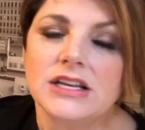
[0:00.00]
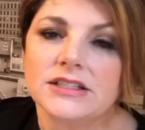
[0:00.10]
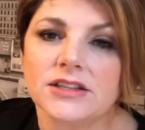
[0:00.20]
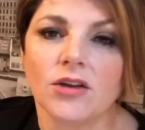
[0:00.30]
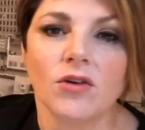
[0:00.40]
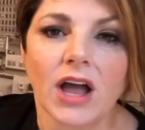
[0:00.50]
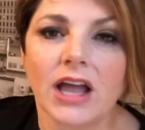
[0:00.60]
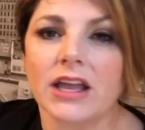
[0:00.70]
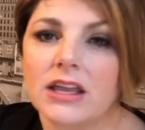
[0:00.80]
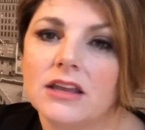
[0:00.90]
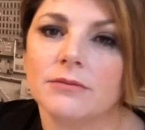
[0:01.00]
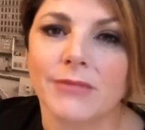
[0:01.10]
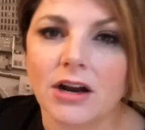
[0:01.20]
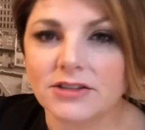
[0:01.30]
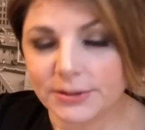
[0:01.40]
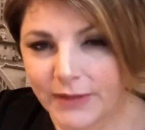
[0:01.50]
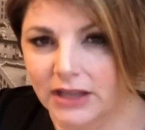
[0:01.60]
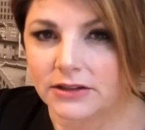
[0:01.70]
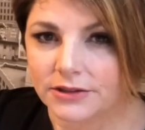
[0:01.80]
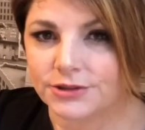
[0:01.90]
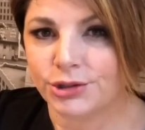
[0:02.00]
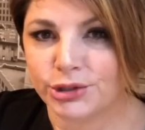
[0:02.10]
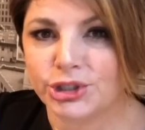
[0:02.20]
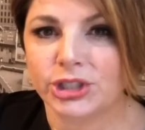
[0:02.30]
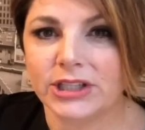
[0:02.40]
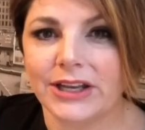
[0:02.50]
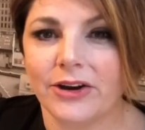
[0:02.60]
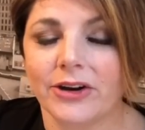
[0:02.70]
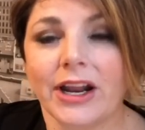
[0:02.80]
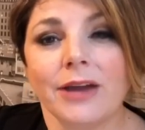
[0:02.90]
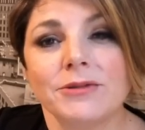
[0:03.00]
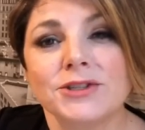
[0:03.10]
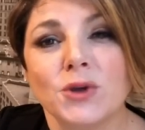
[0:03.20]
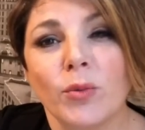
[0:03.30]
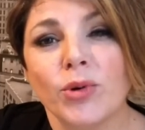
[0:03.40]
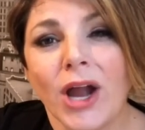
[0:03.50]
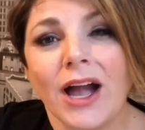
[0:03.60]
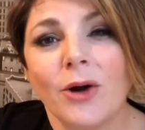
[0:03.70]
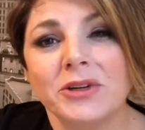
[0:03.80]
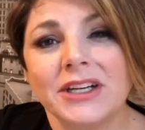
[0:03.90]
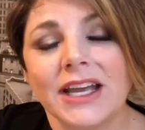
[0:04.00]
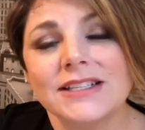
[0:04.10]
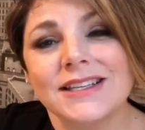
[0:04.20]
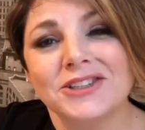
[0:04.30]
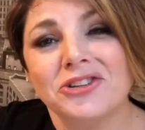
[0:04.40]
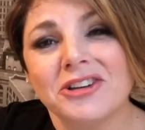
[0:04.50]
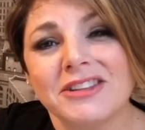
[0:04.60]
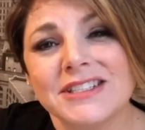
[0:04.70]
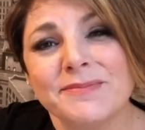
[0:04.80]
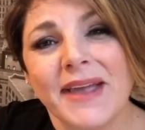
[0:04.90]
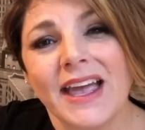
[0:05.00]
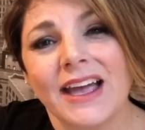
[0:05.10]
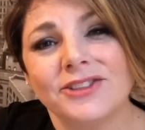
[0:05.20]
So I marched my little tush in there and I was so proud and I said, look at this bag,